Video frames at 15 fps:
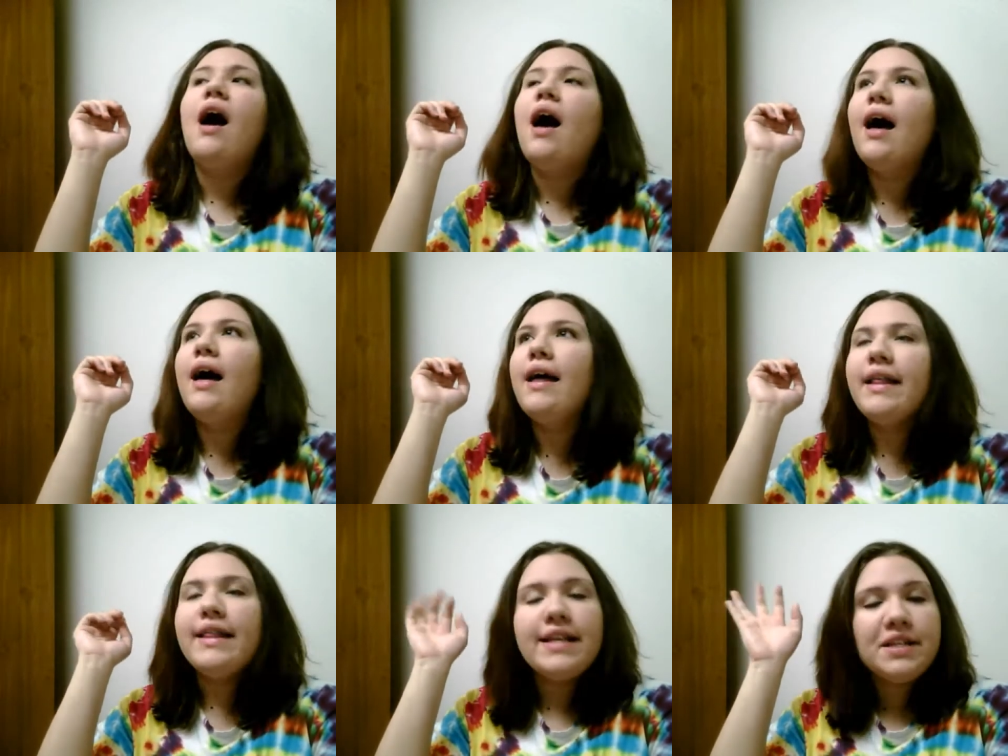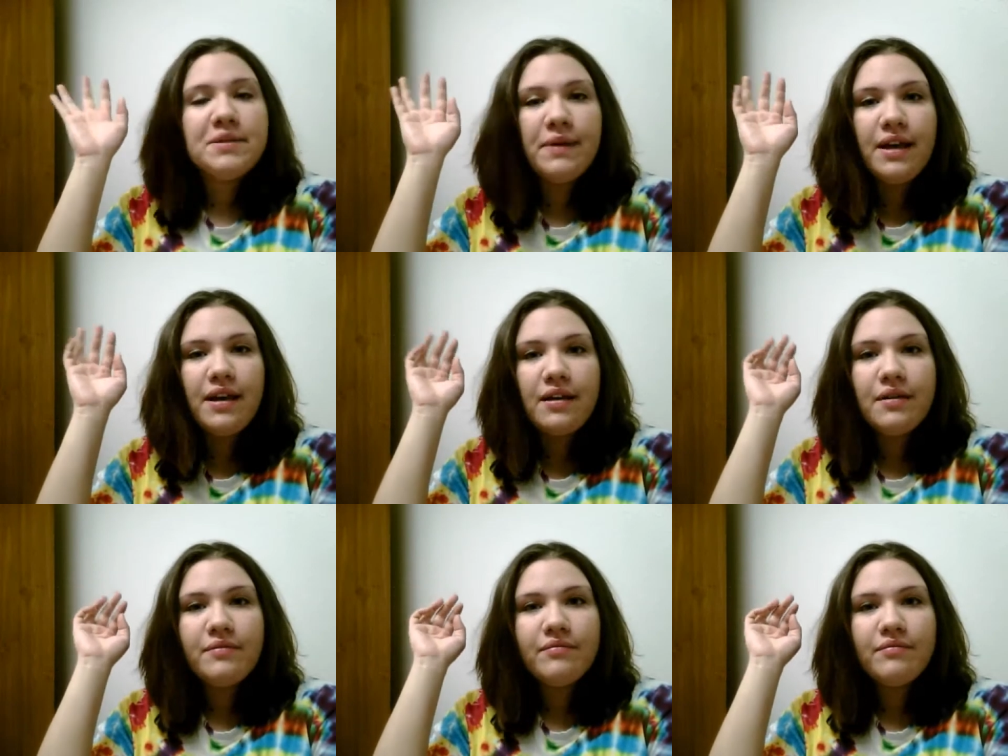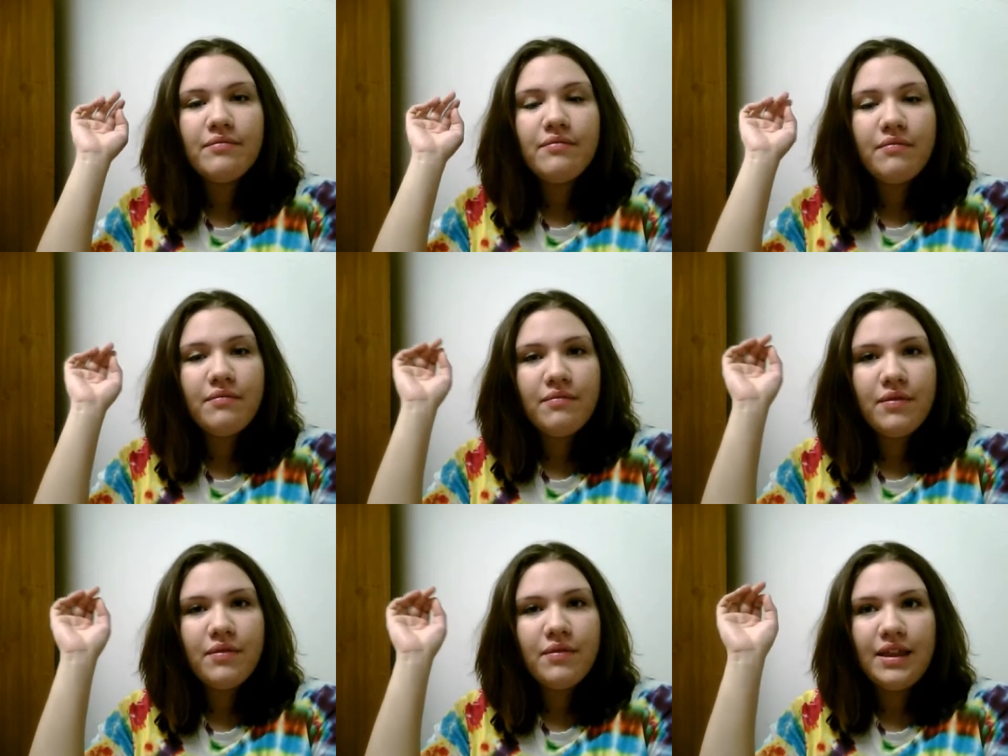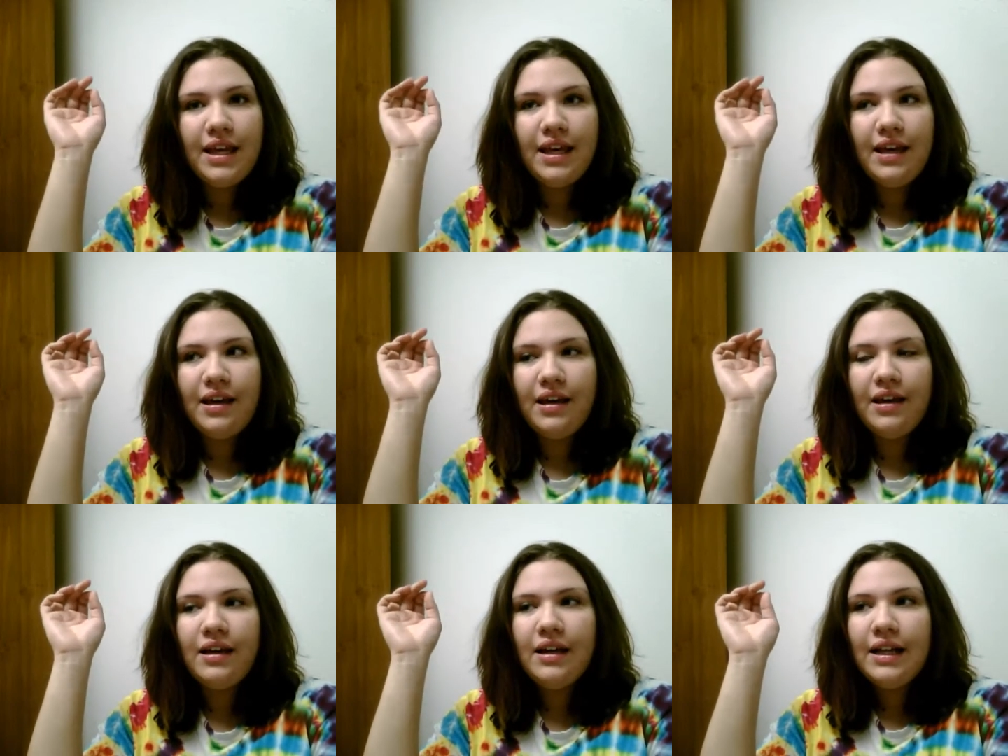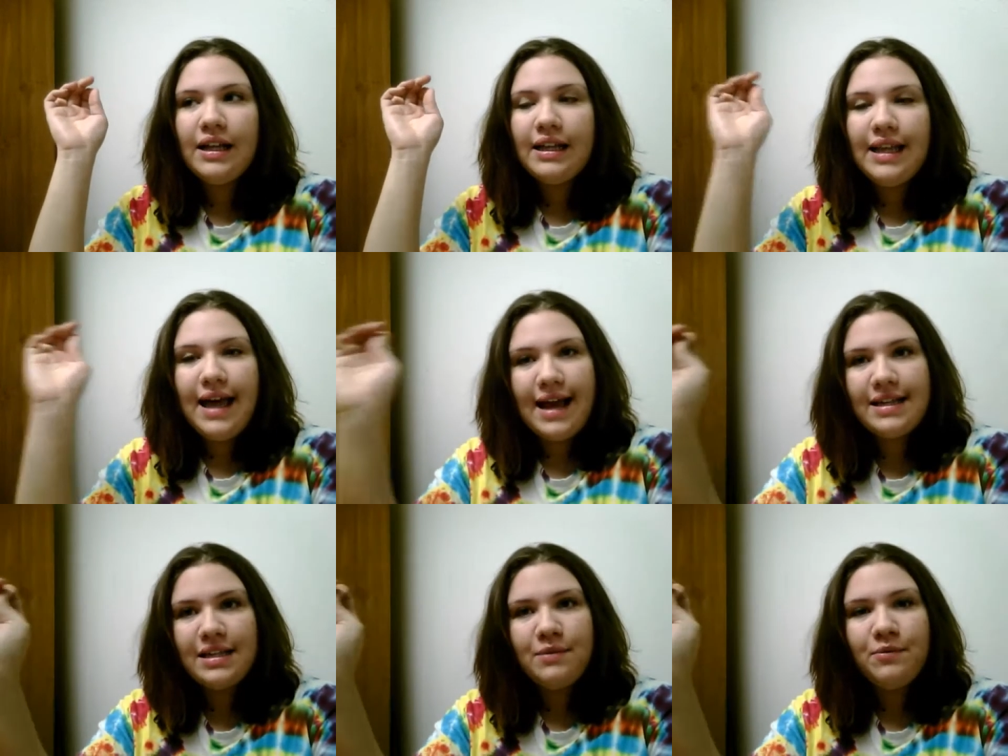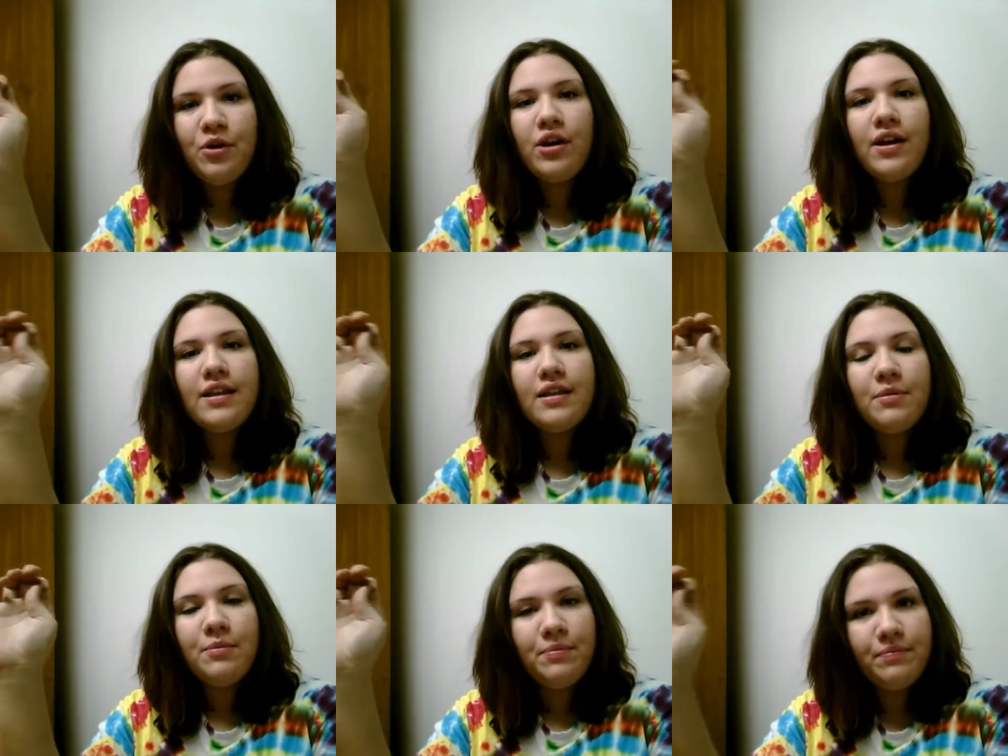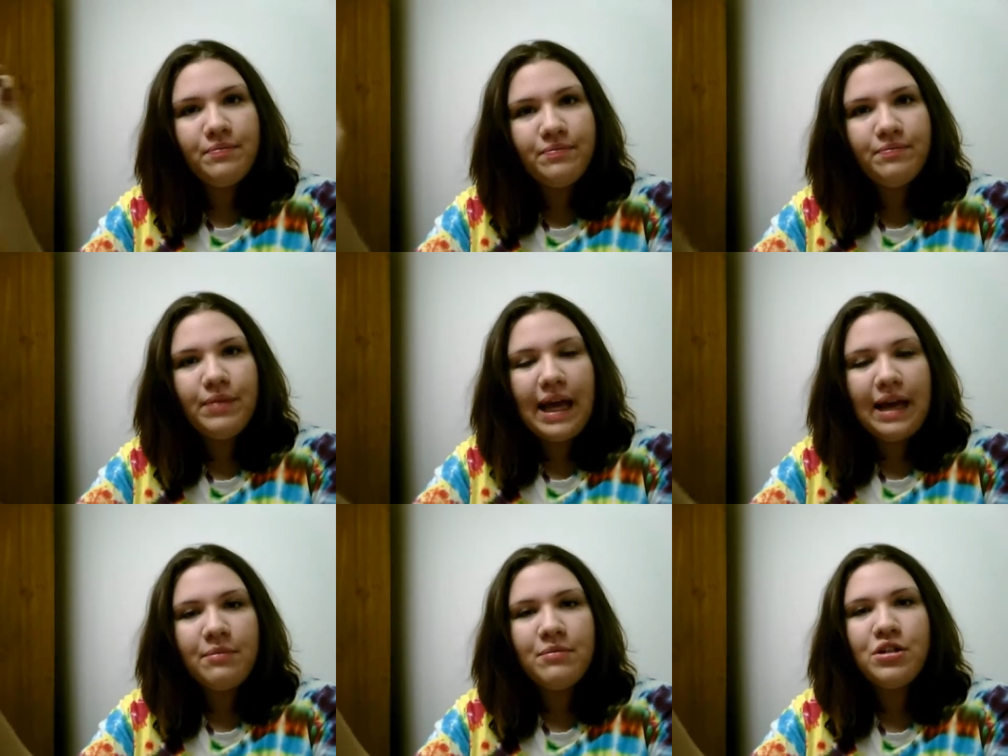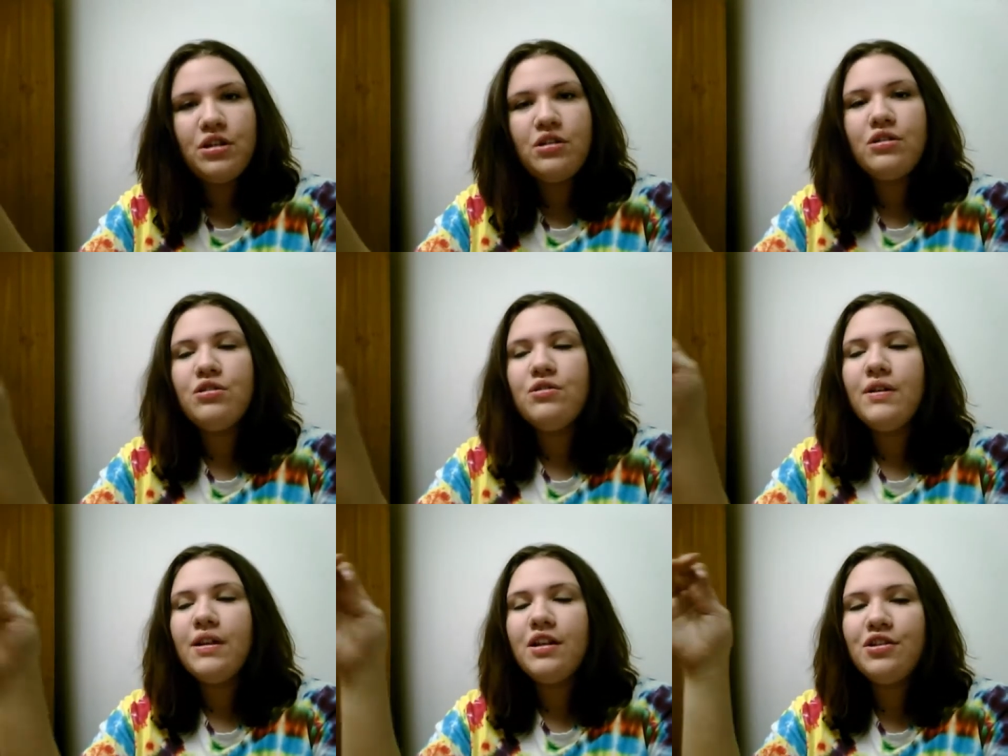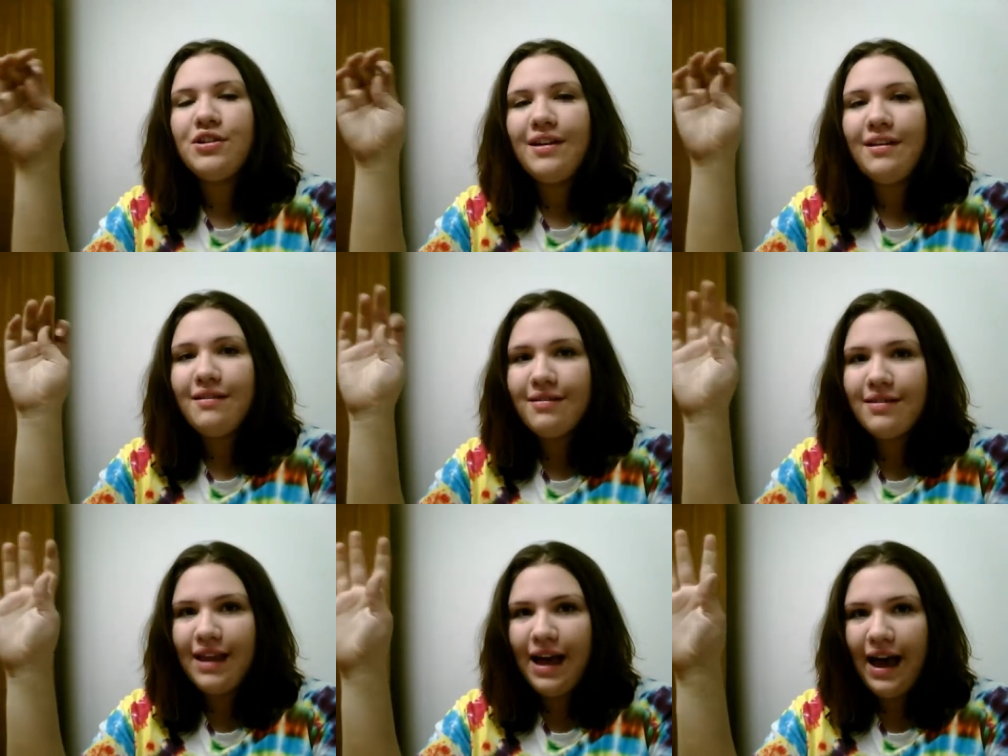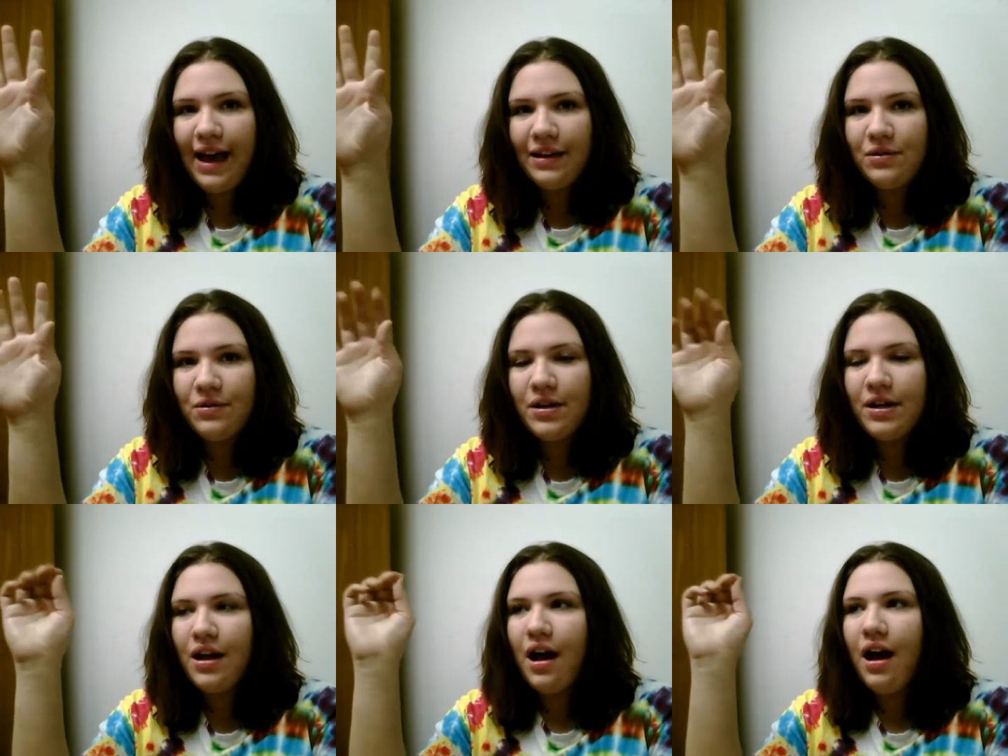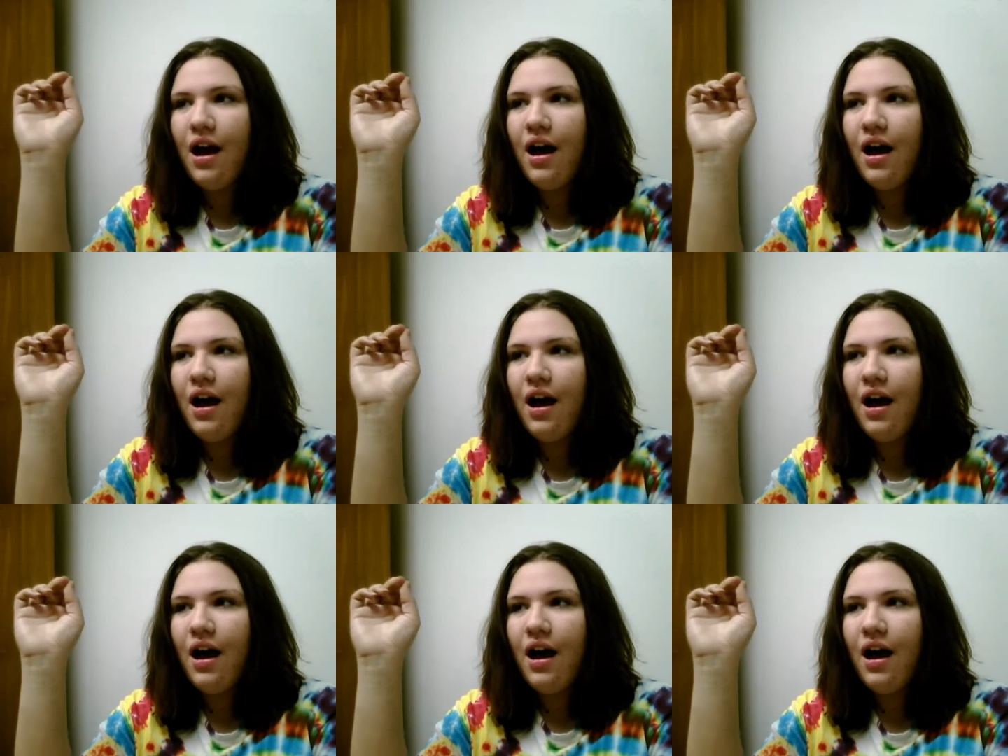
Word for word: Uh, this week, the last book in the Black Magician trilogy, The High Lord.